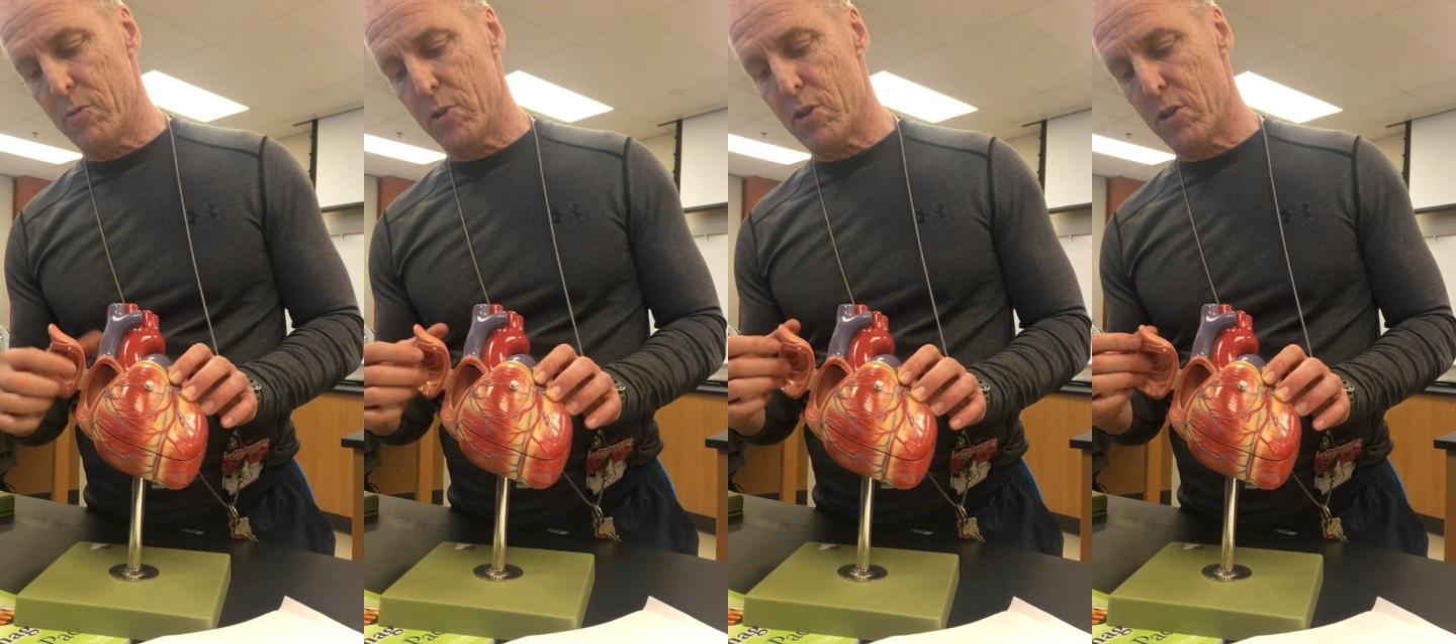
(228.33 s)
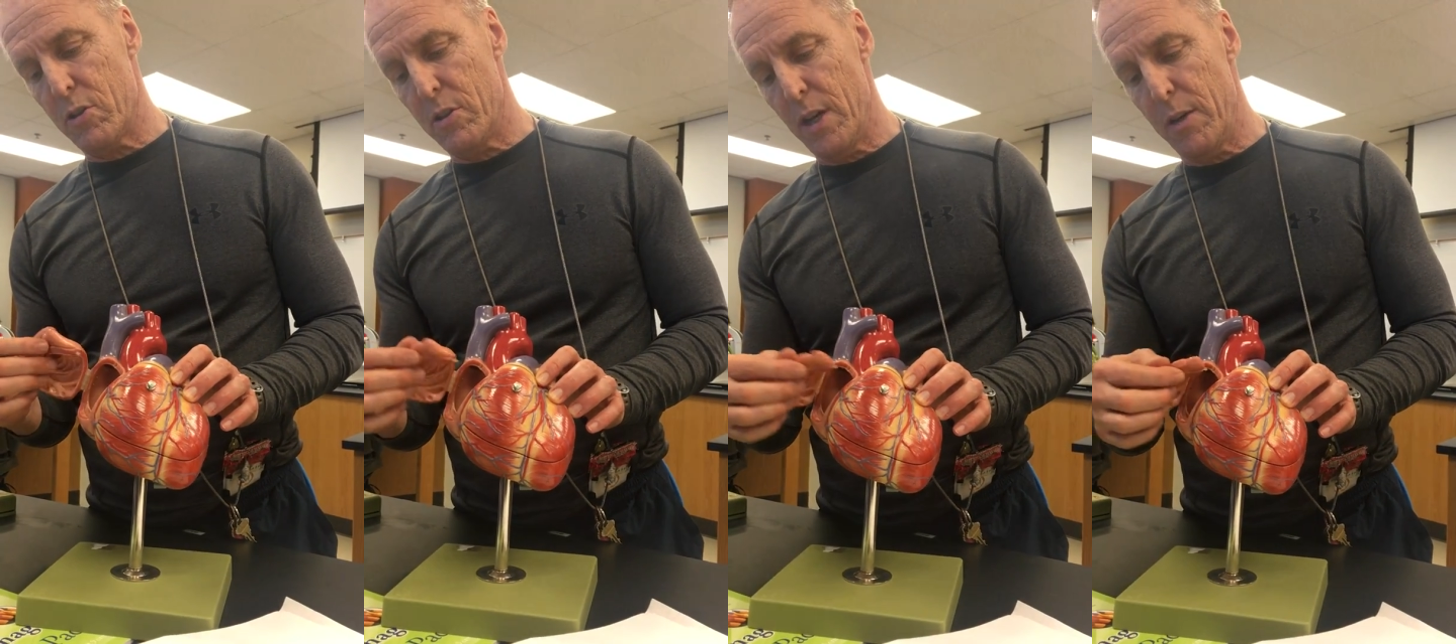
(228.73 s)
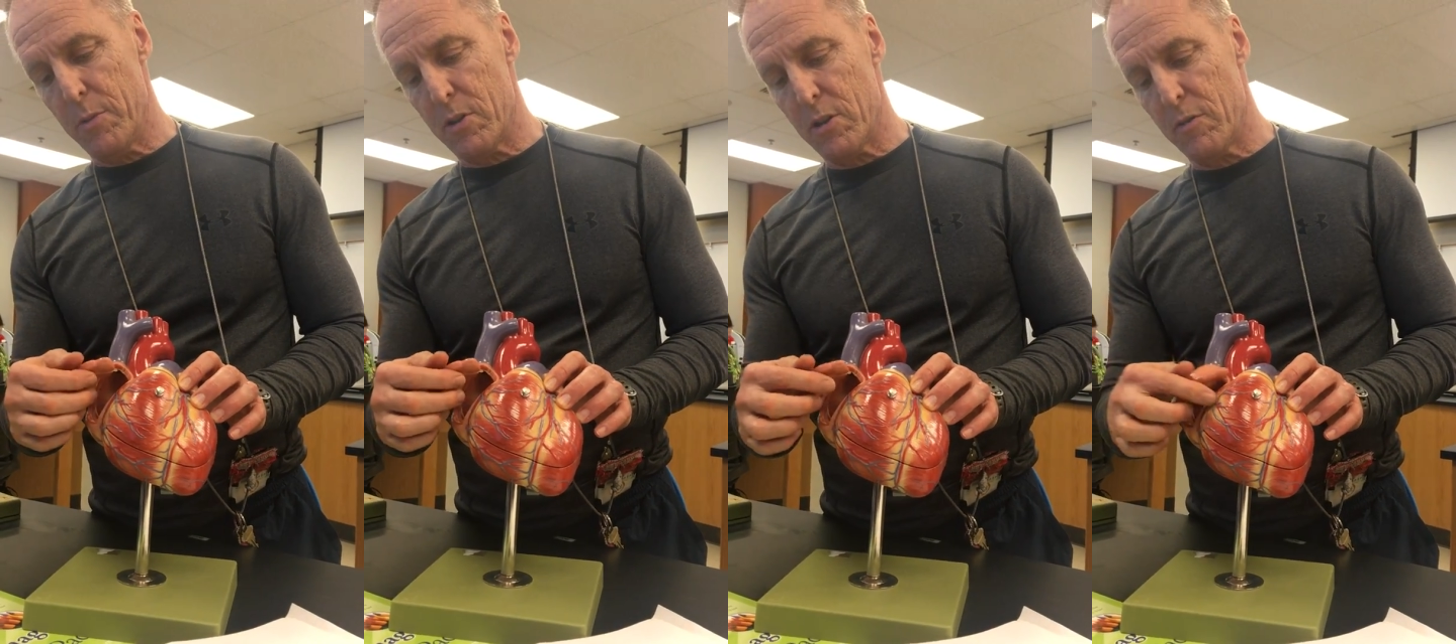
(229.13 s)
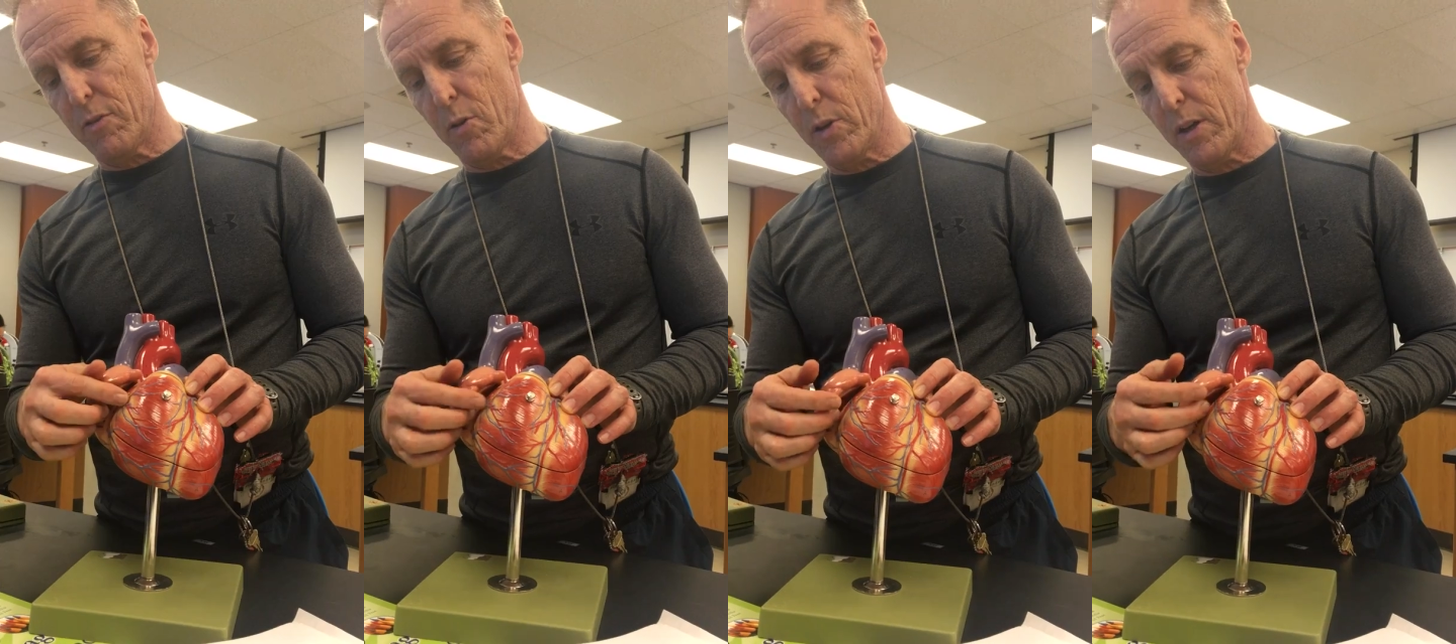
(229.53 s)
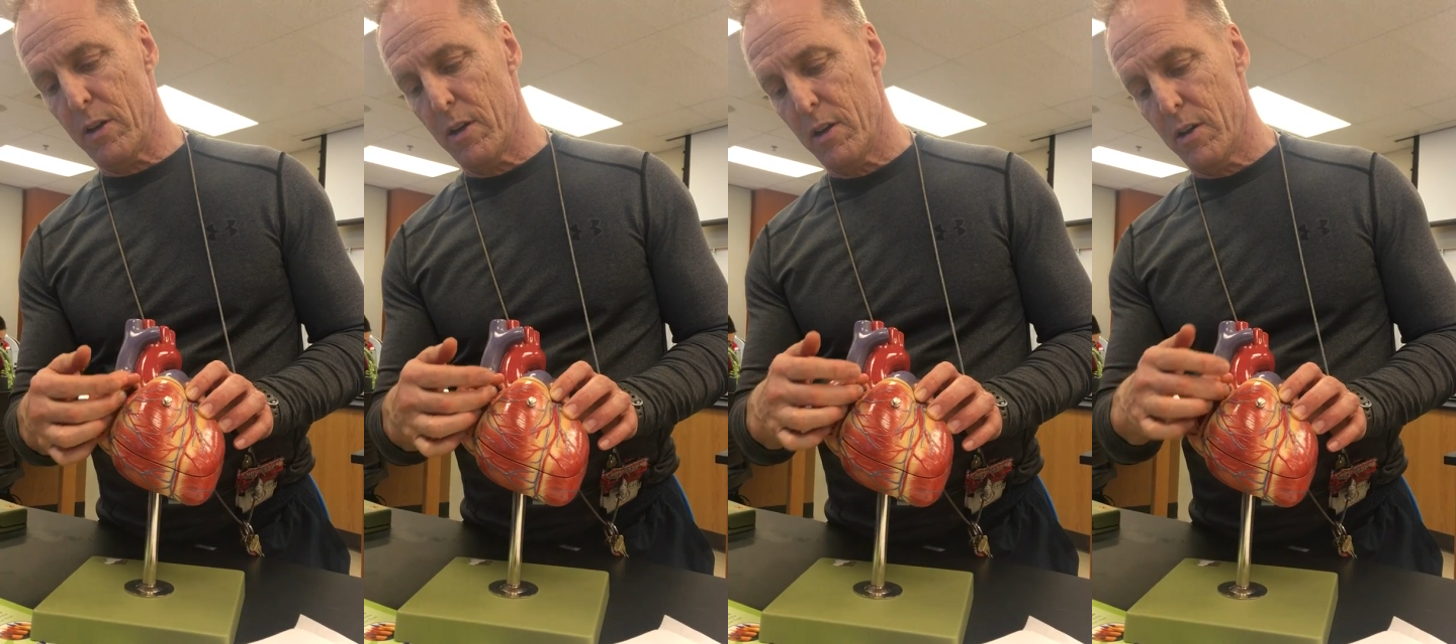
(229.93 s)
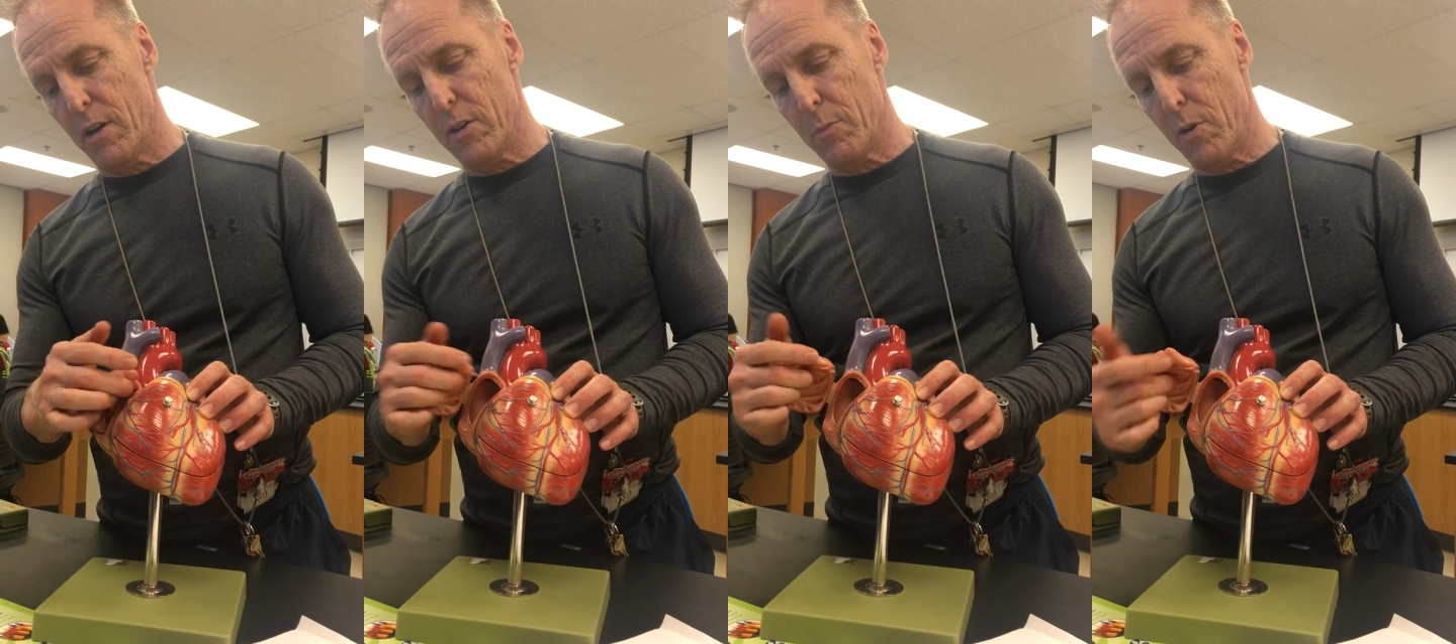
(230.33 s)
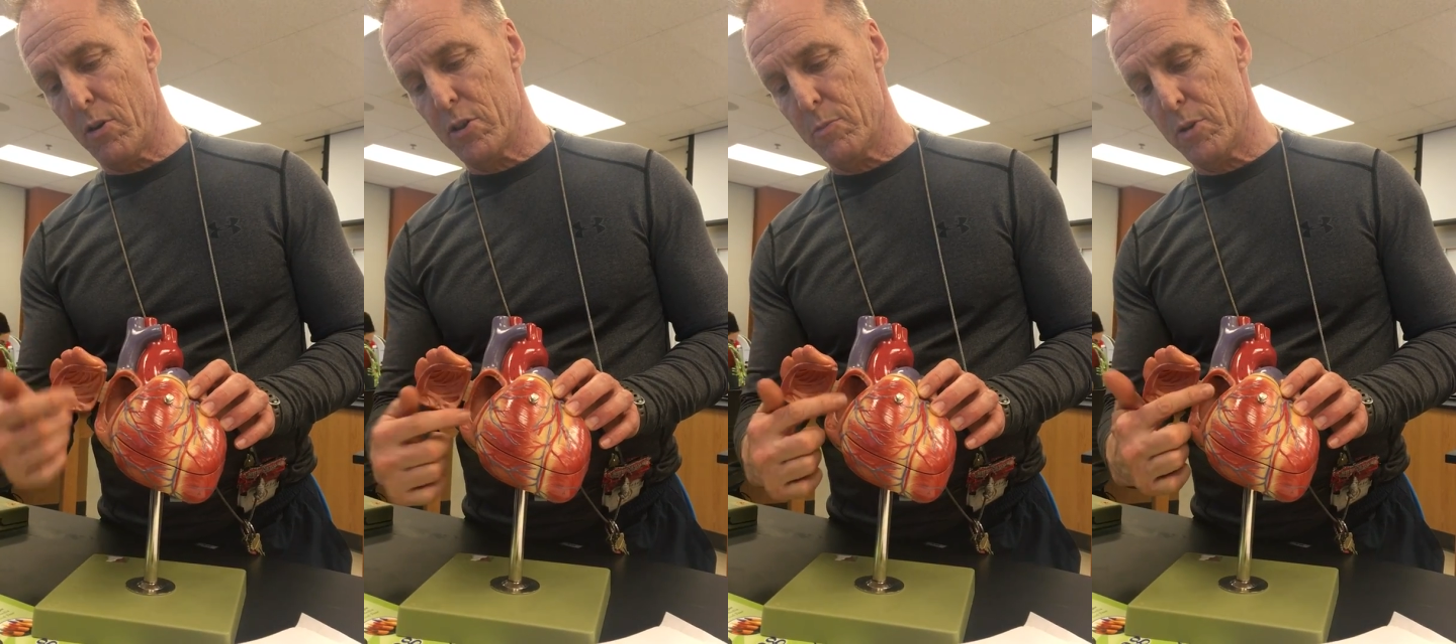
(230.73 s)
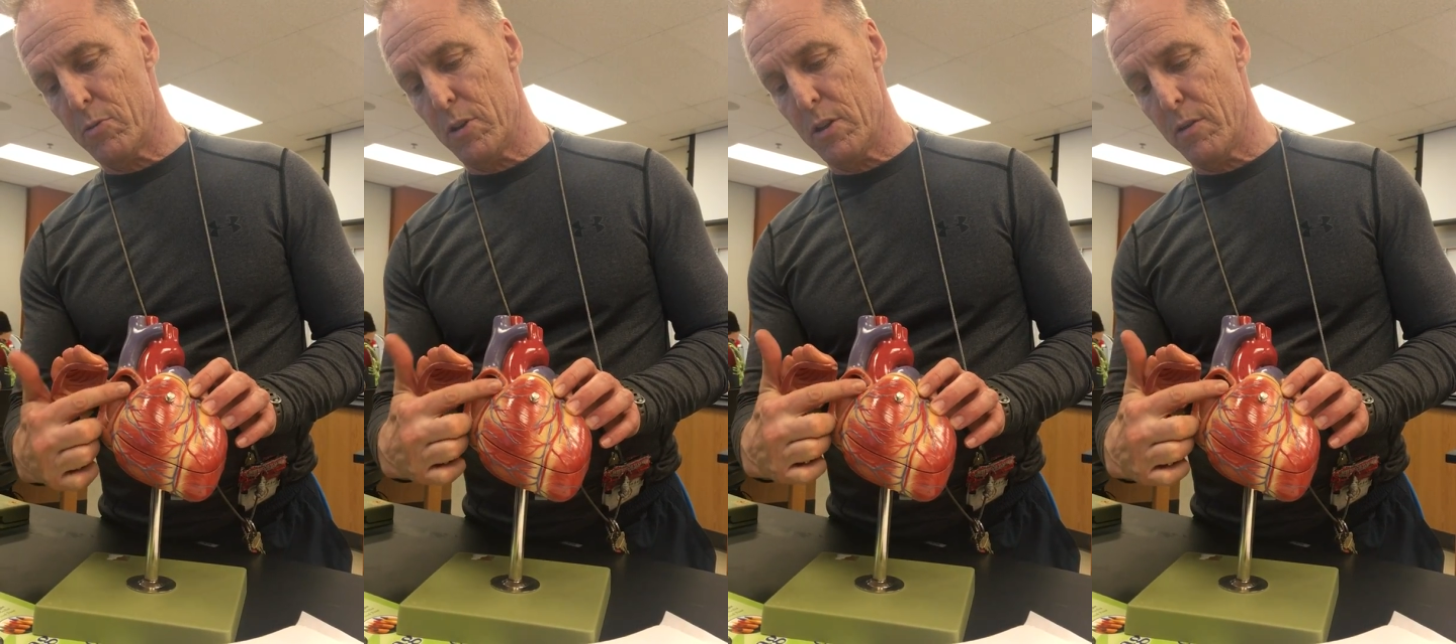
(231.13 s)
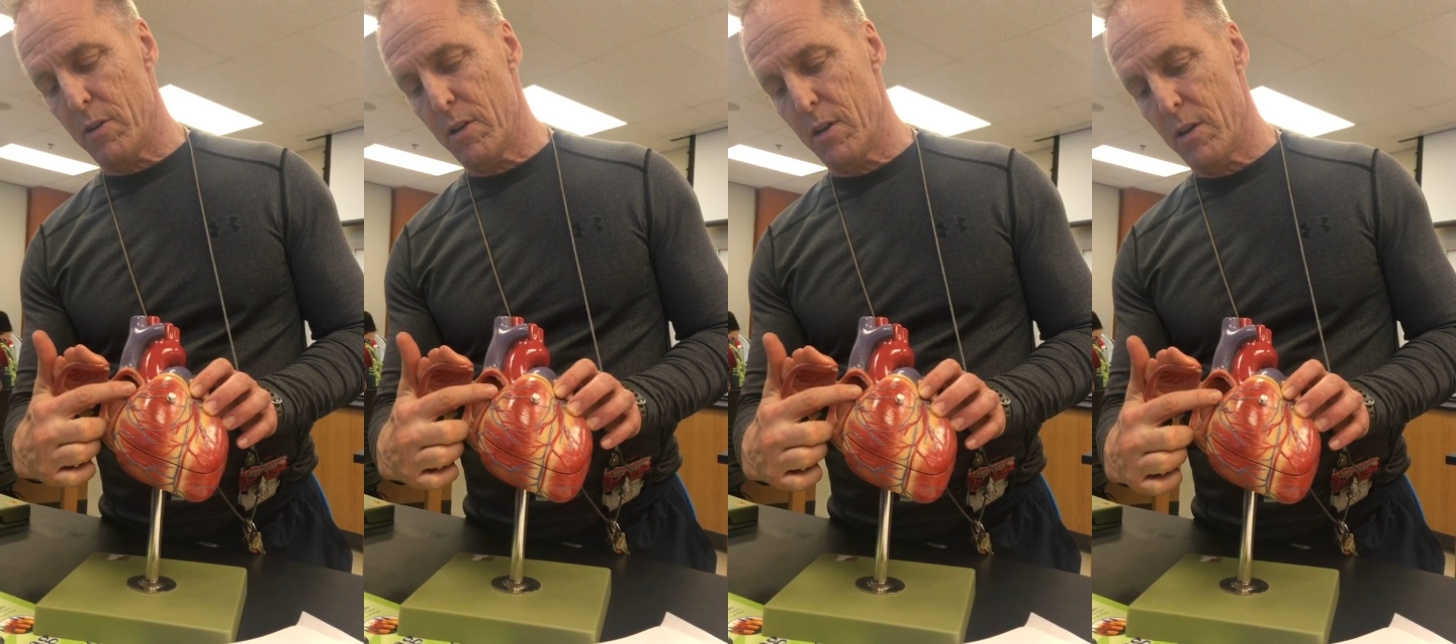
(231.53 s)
which is a good name because it's flowing on the margin between the